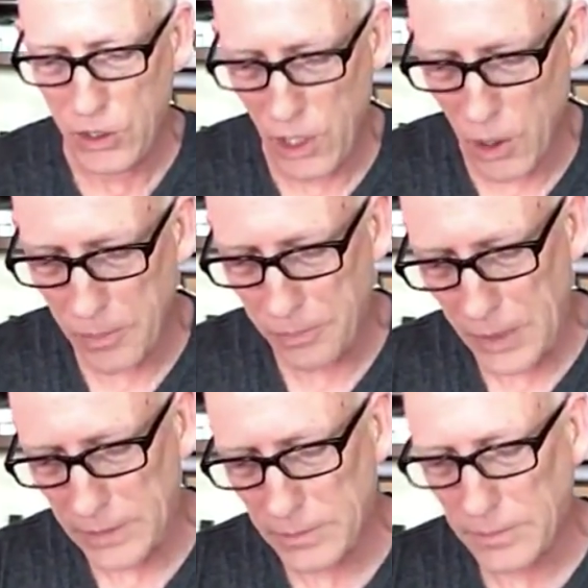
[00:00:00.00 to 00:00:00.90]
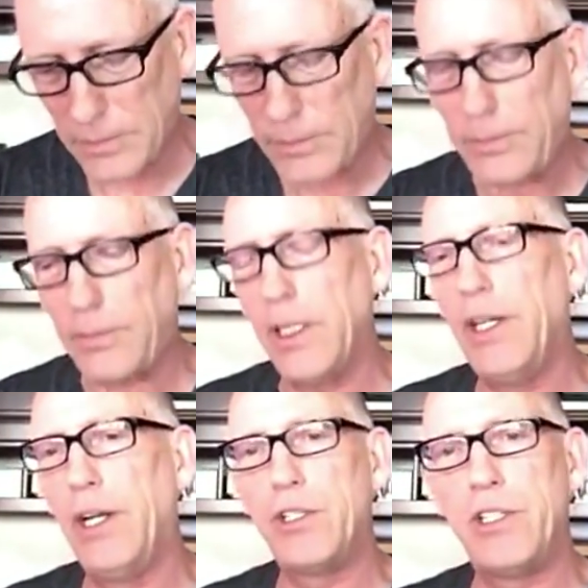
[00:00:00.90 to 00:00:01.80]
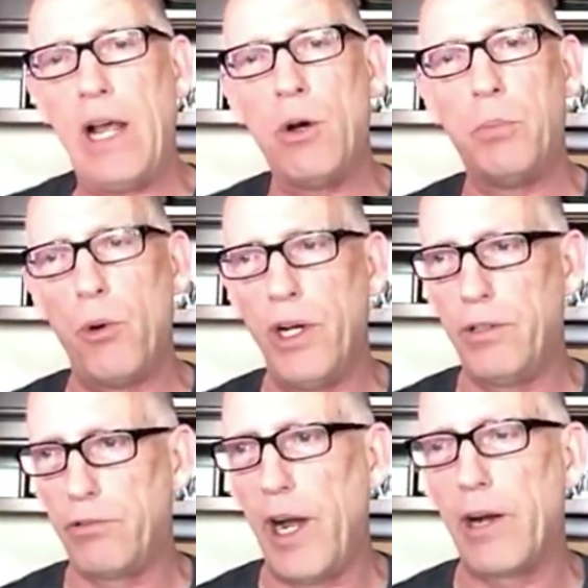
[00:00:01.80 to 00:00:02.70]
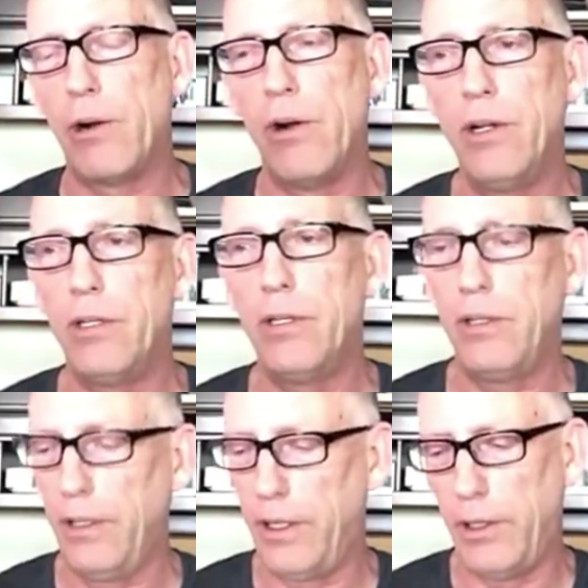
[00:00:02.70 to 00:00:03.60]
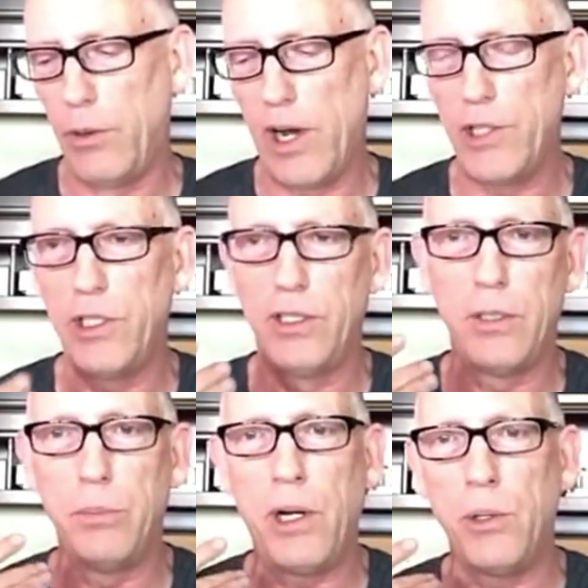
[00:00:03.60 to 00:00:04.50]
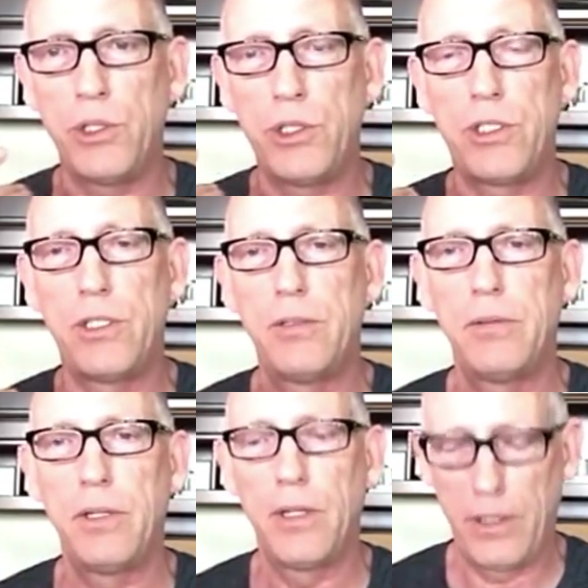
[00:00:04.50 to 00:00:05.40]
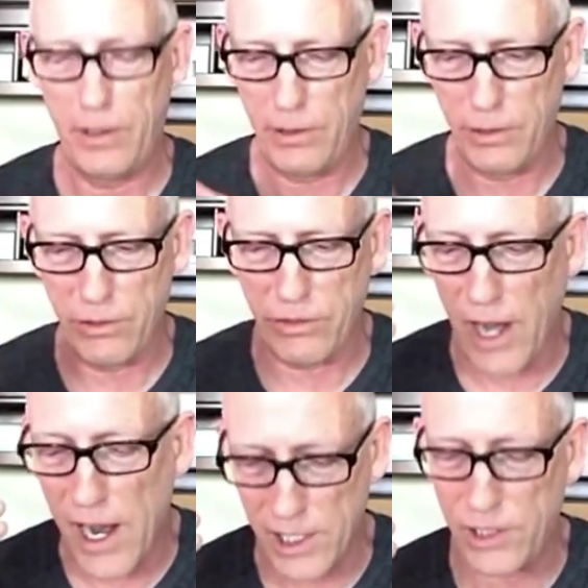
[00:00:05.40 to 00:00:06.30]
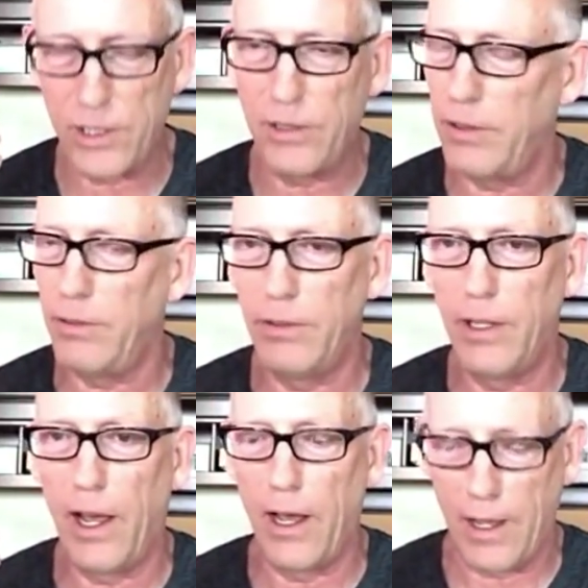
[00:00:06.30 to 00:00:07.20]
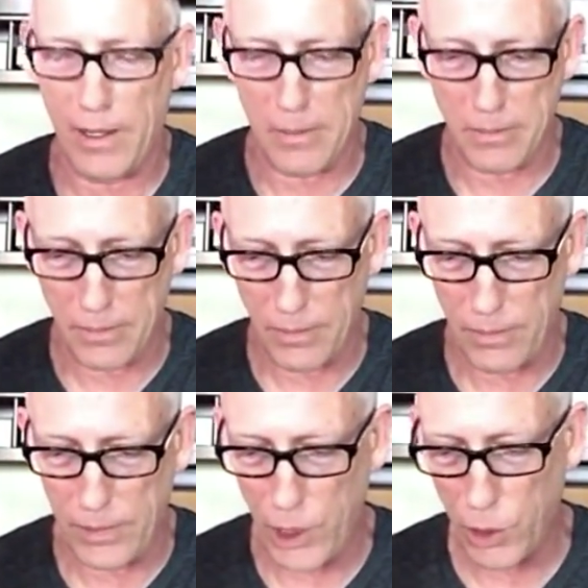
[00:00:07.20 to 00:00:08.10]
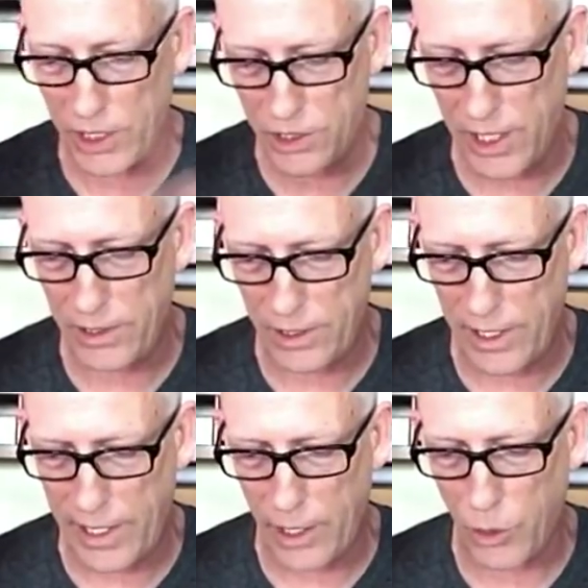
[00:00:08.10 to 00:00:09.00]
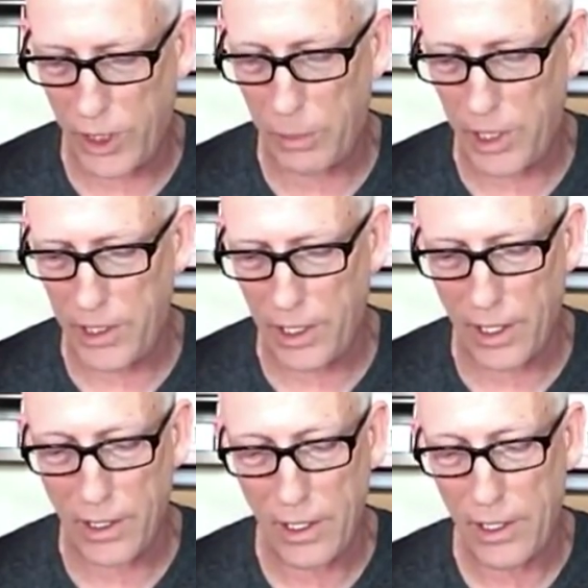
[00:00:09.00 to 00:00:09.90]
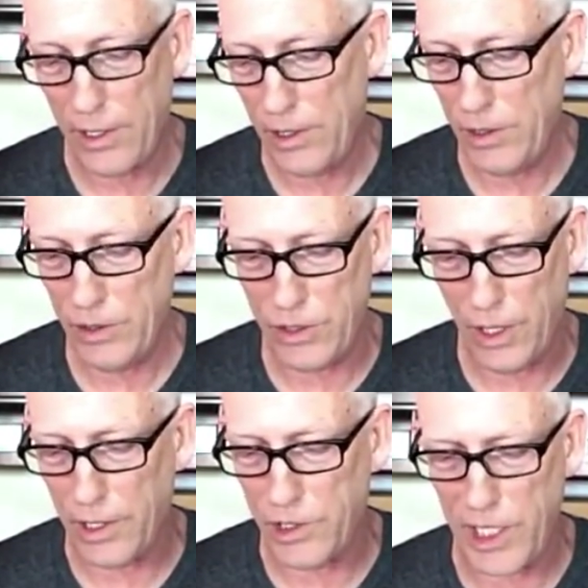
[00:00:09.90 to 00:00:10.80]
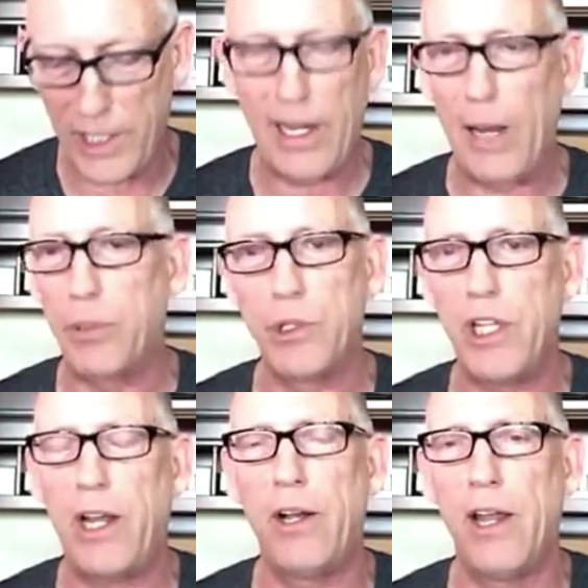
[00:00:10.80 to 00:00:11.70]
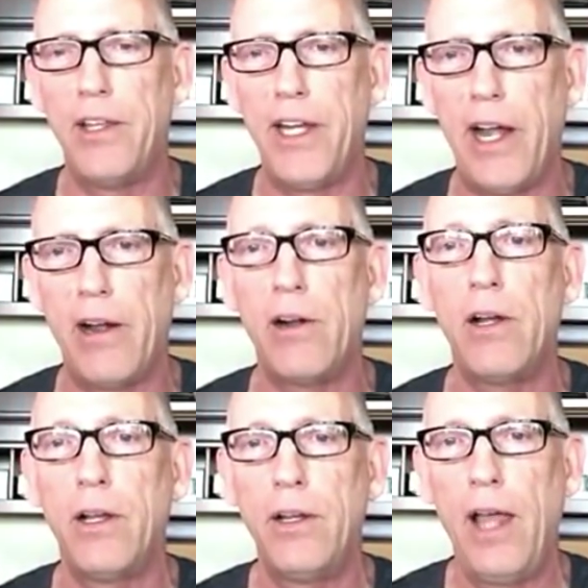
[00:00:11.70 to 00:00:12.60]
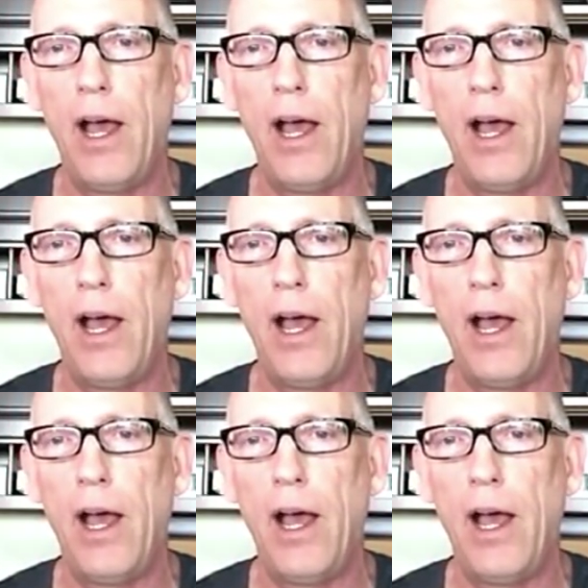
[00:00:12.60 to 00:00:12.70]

So it is now a point of record in the Washington Post, Vox, USA Today, Wikipedia, Jake Tapper said it on the air.